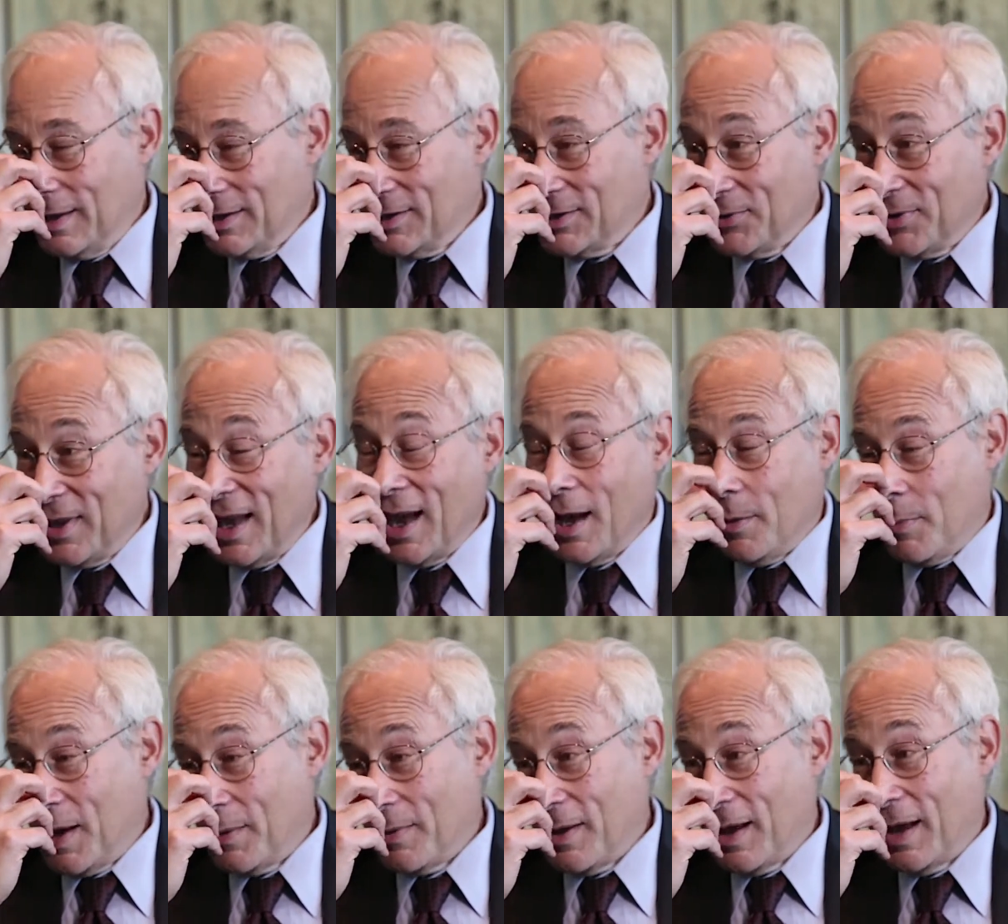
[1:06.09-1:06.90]
So
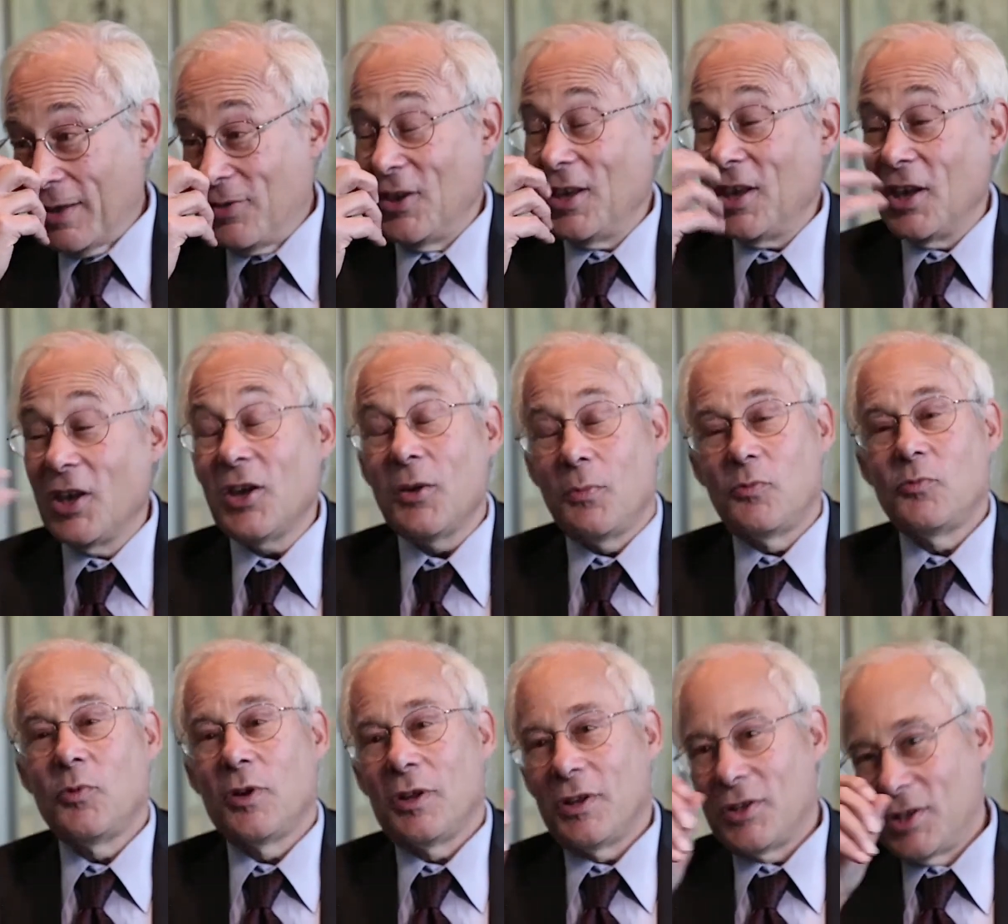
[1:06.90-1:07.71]
yeah, I think it could
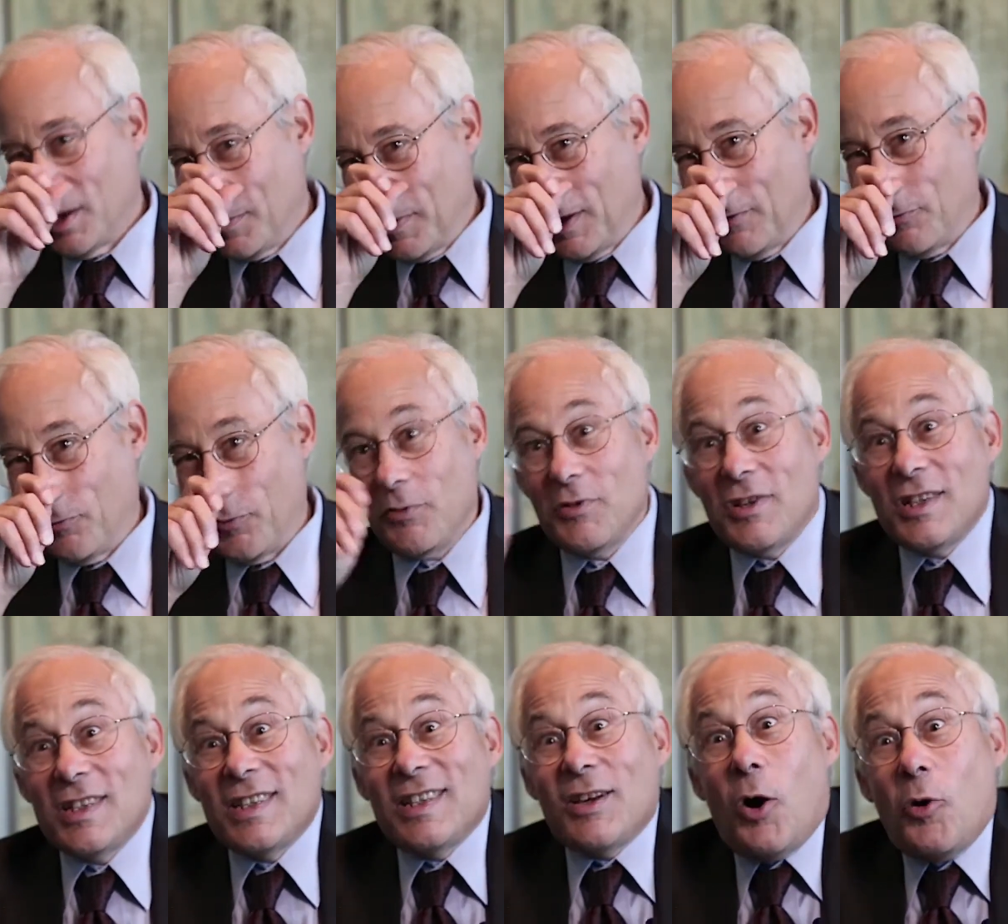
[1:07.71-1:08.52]
be realistic if we
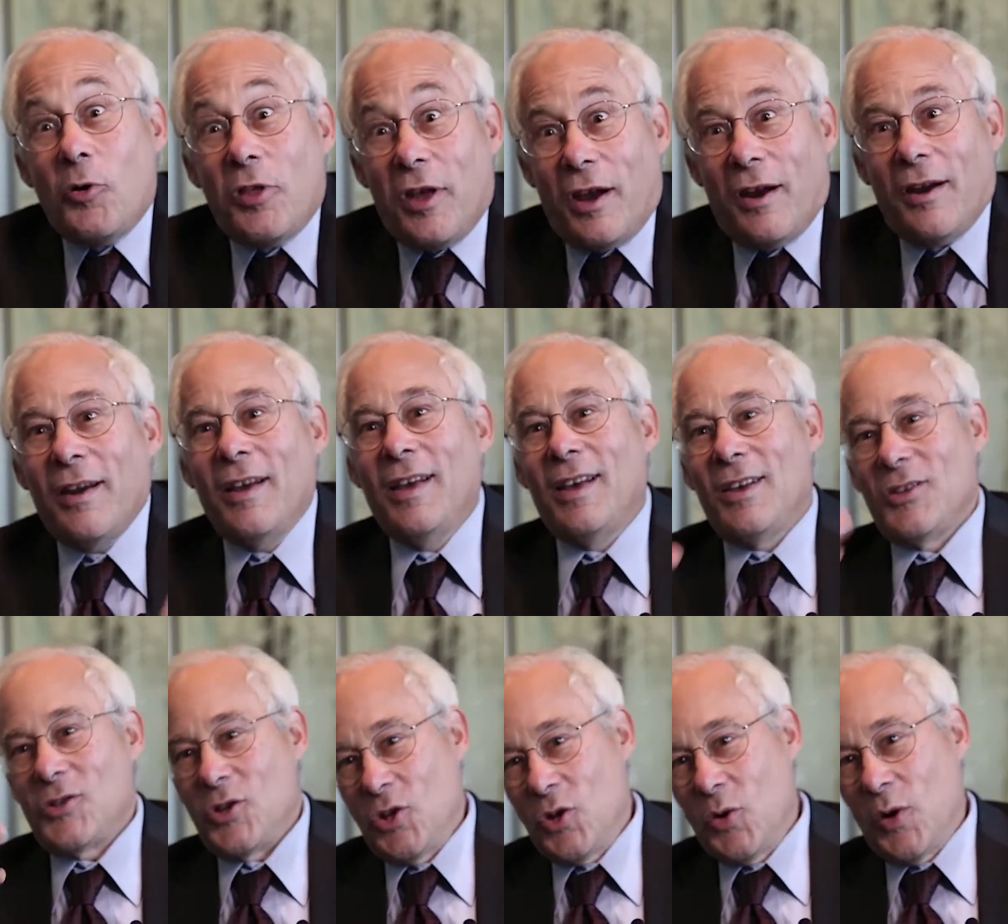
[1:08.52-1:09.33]
would just go there.
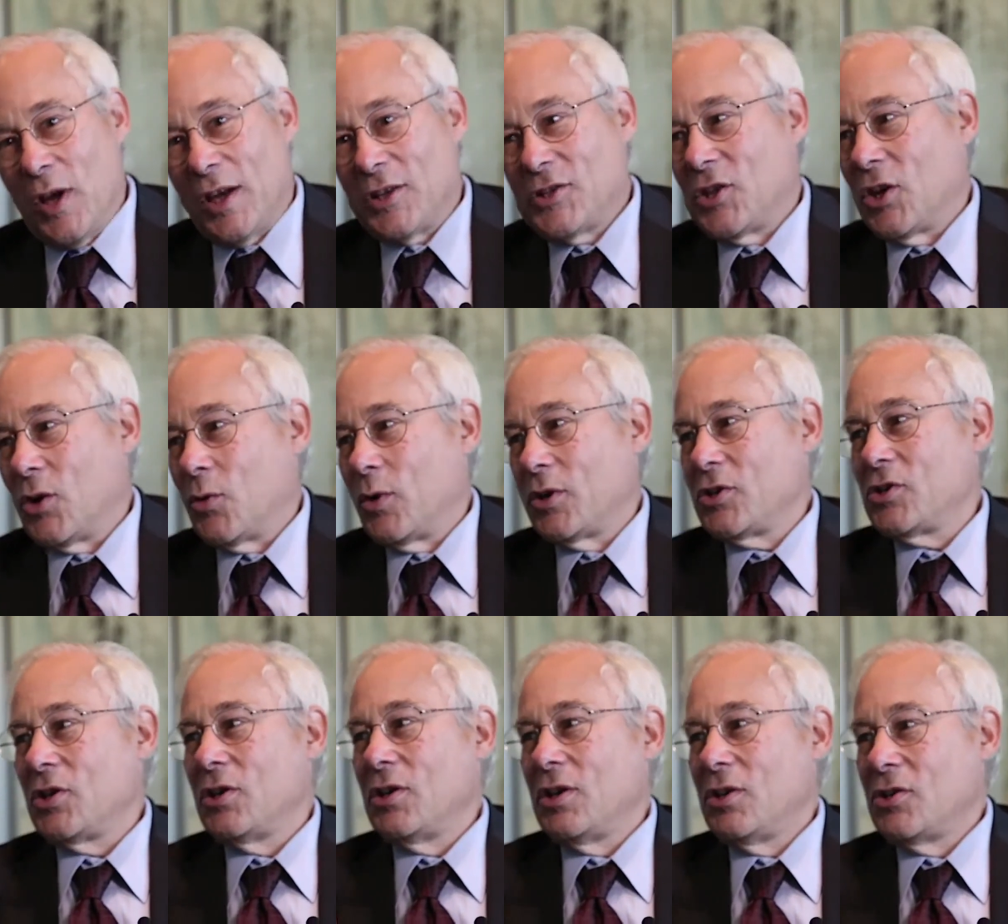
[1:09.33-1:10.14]
So you asked the
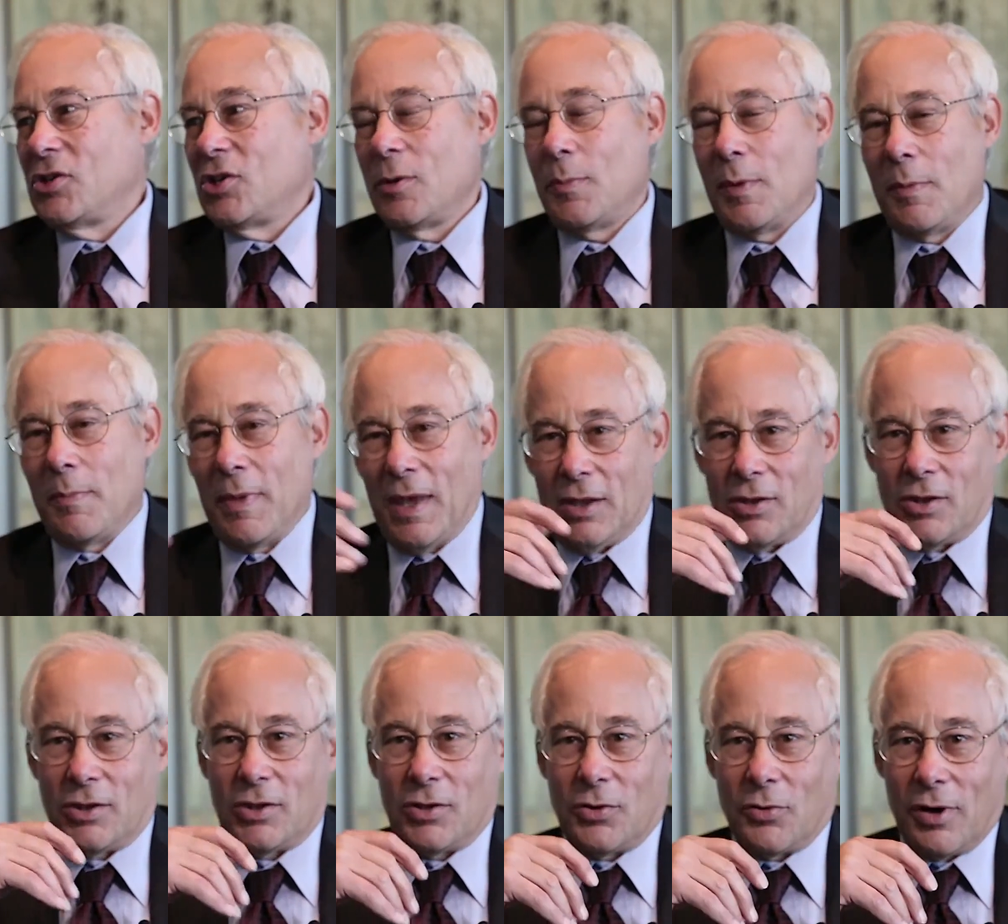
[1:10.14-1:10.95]
question, should it be
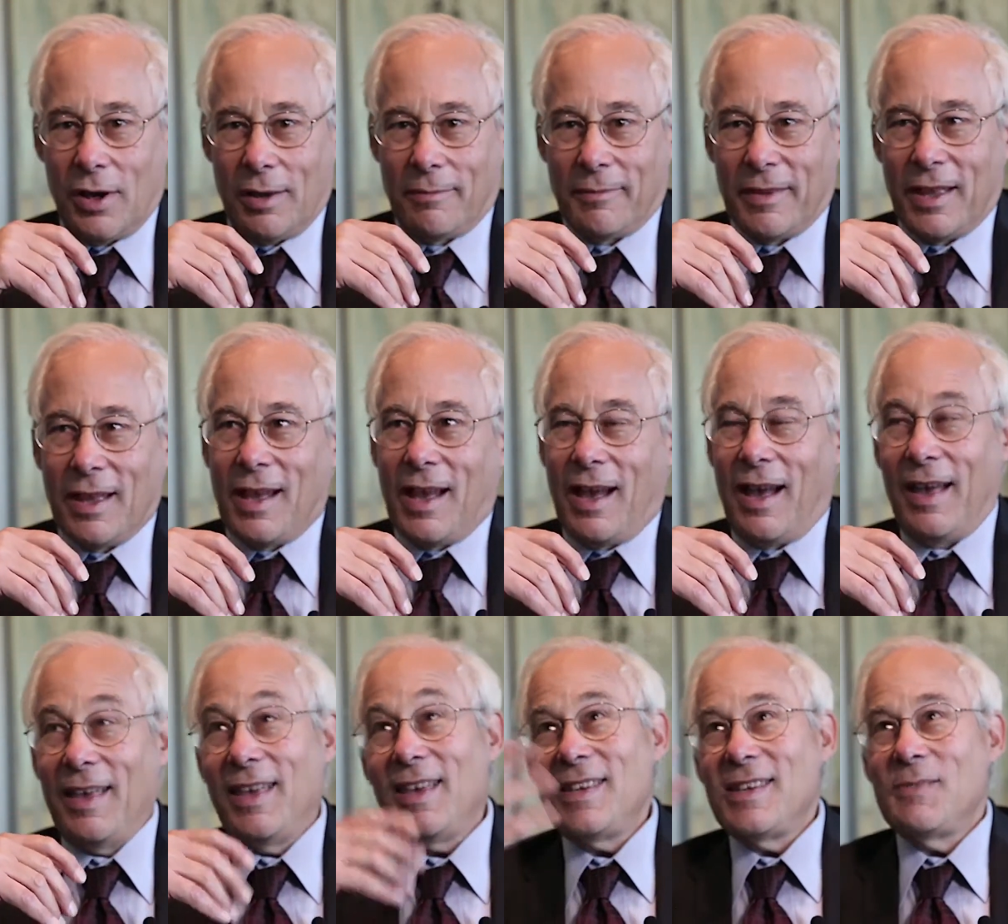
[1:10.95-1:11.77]
mandatory?
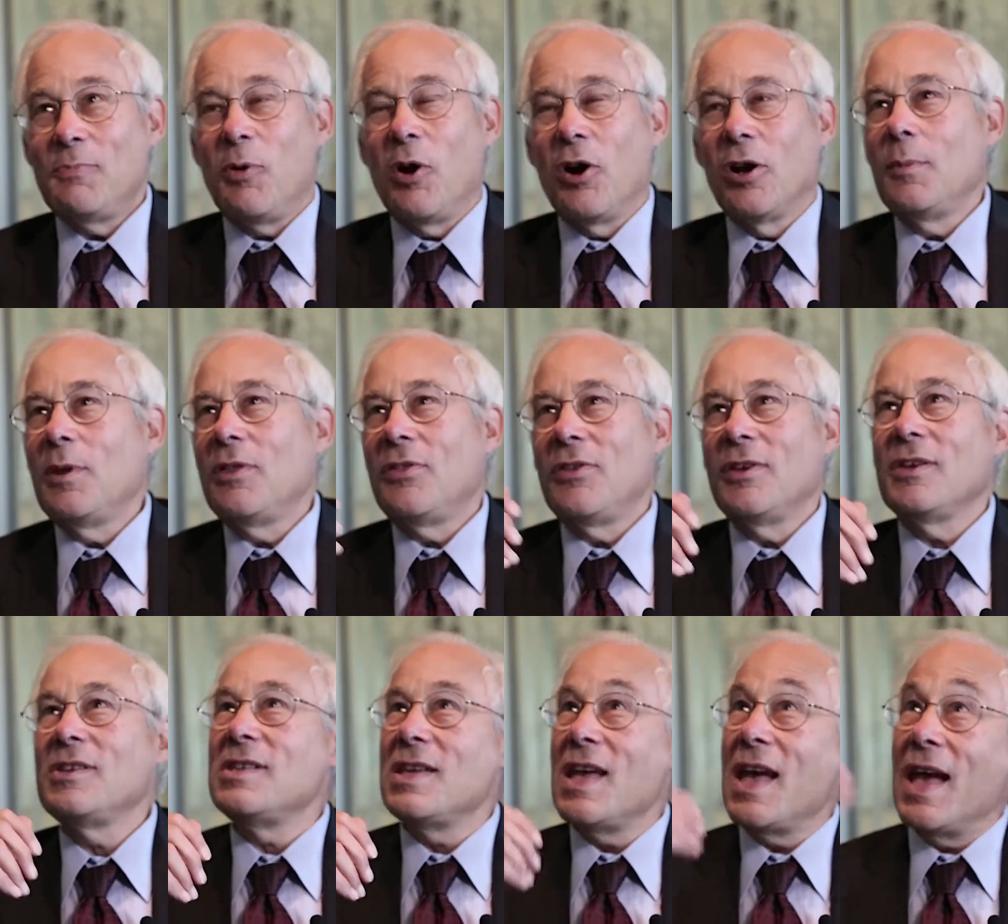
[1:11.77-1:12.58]
I guess part of me
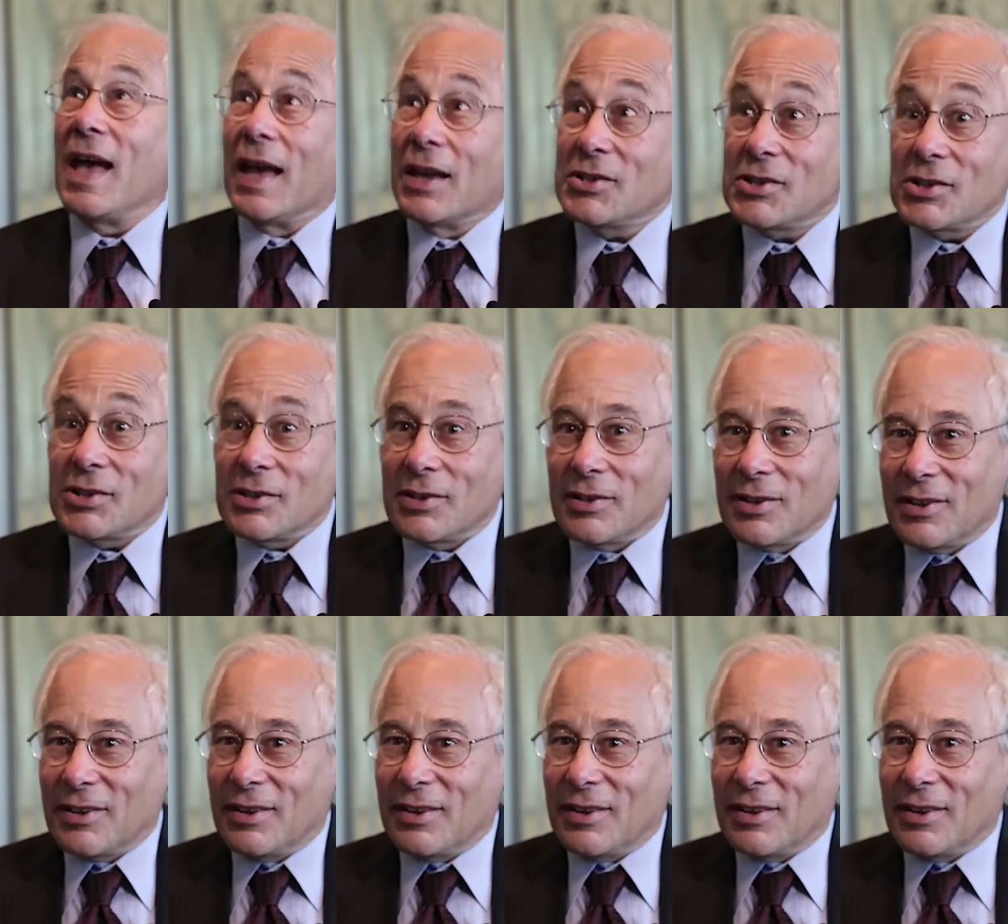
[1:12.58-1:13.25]
thinks yes,